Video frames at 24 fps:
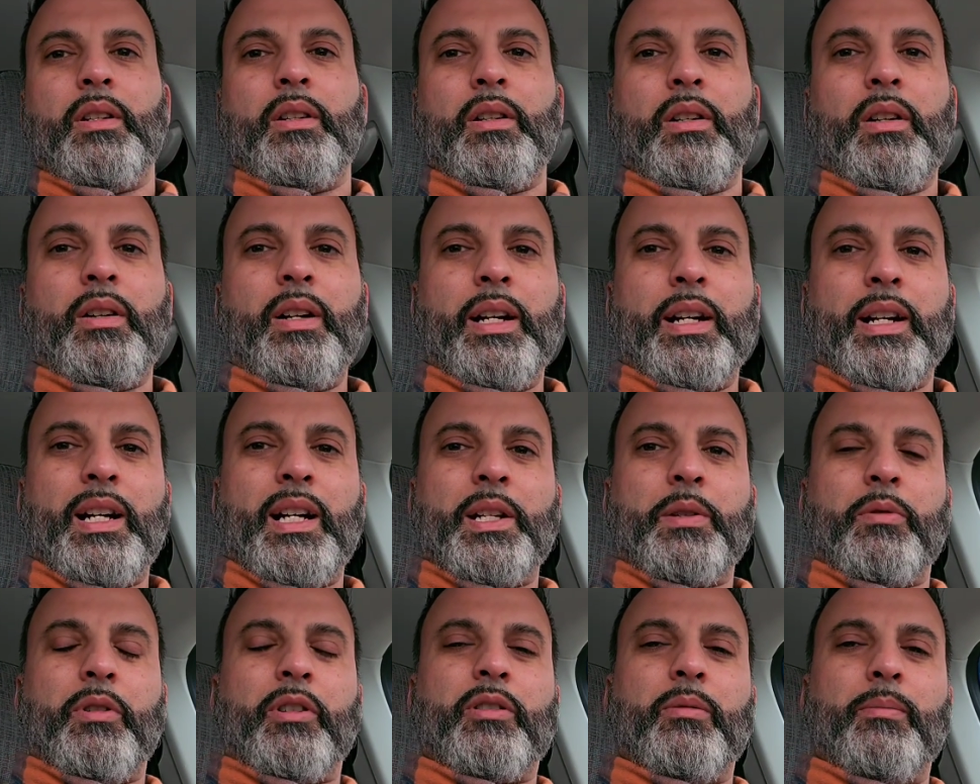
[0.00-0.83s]
All right,
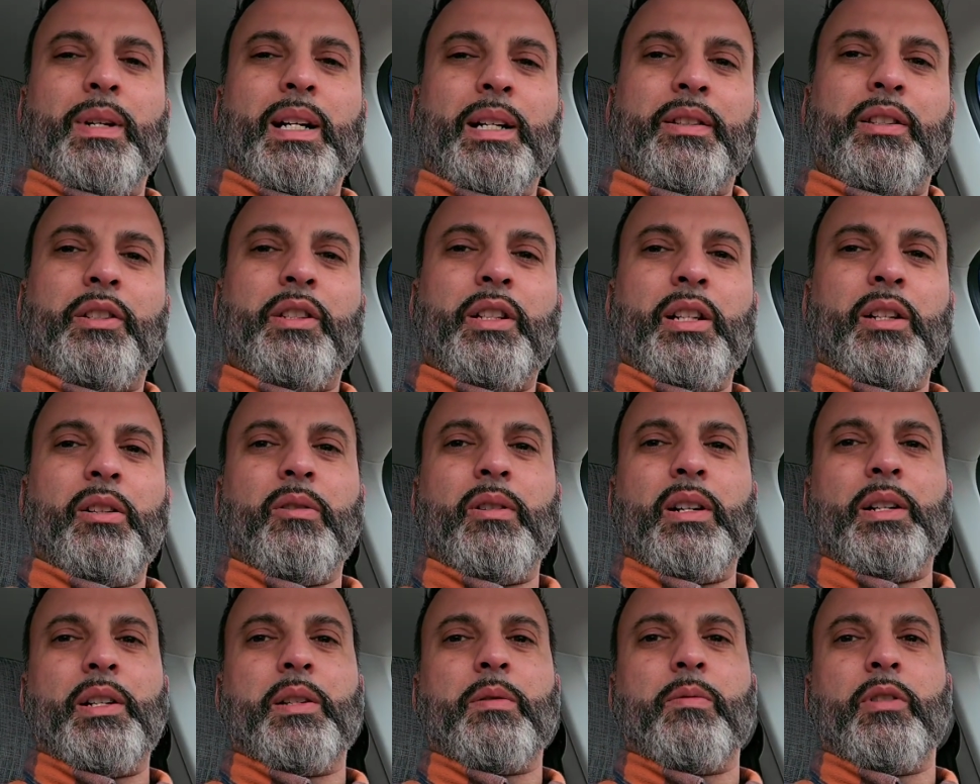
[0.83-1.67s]
guys, welcome back to the channel.
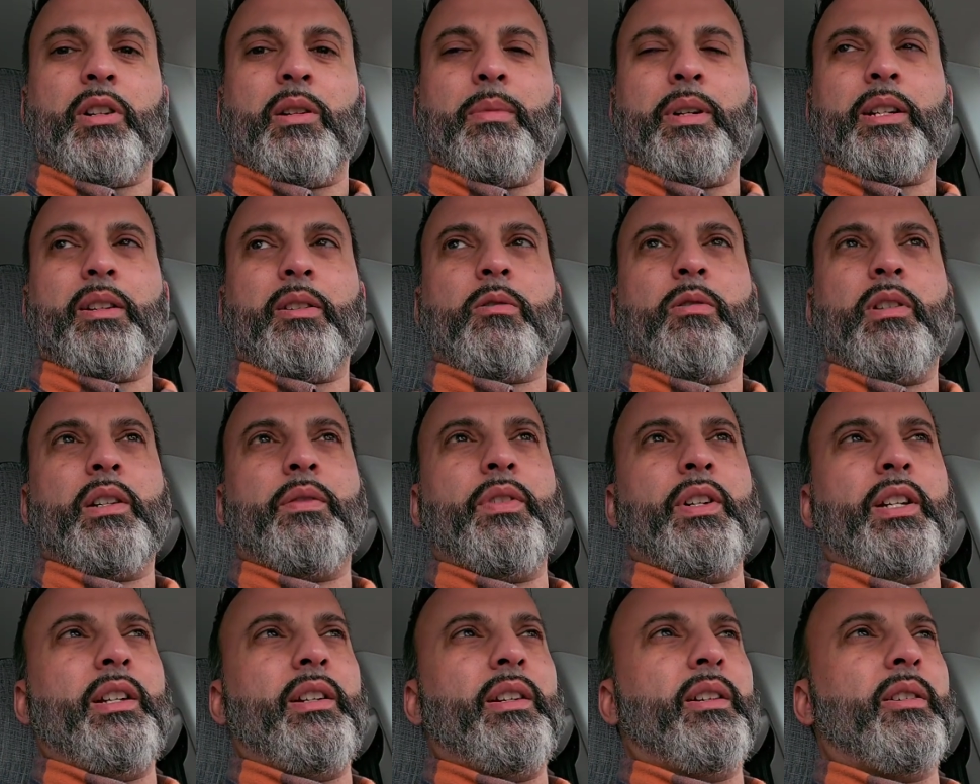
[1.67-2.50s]
I just wanted to make a quick
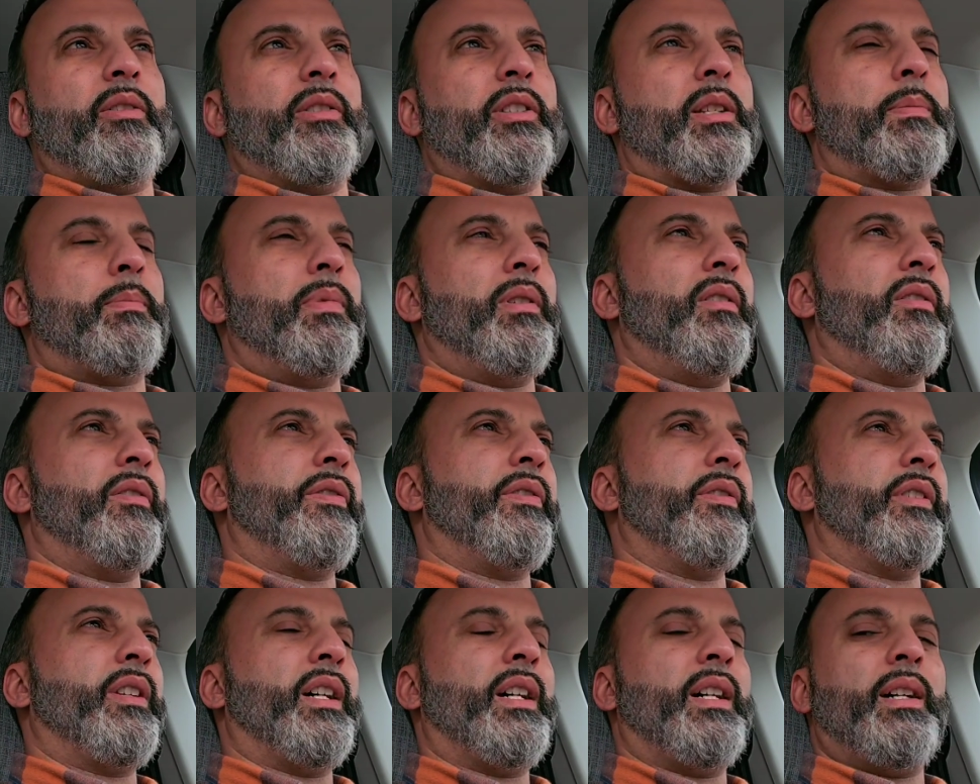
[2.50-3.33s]
video on this
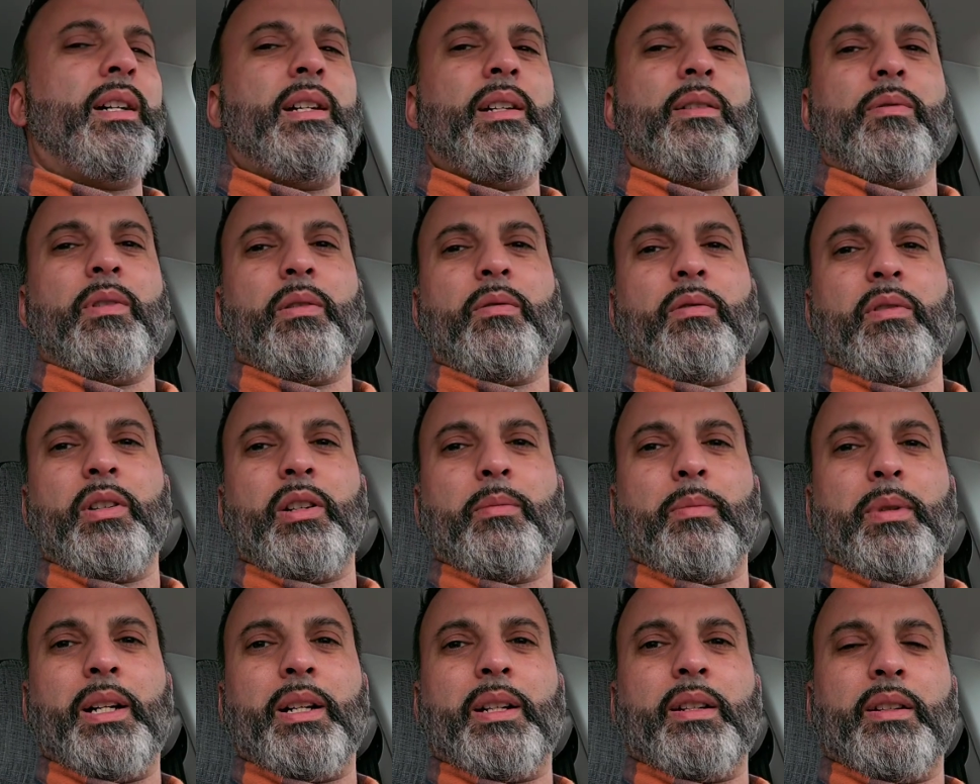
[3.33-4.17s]
beautiful day, and we wanted
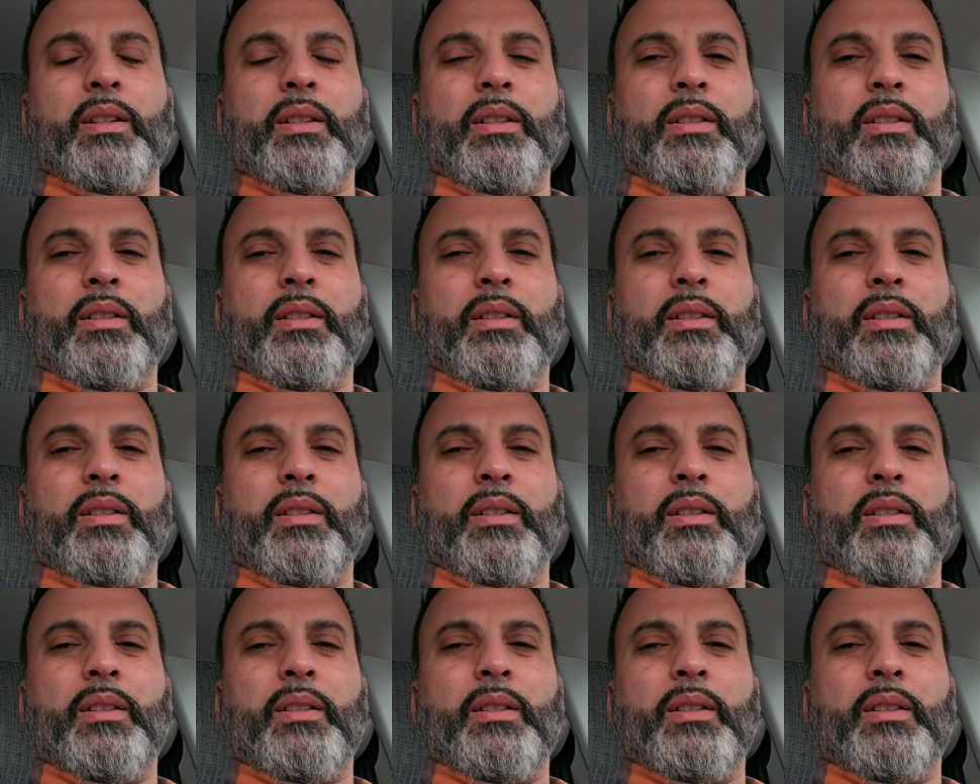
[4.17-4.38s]
to make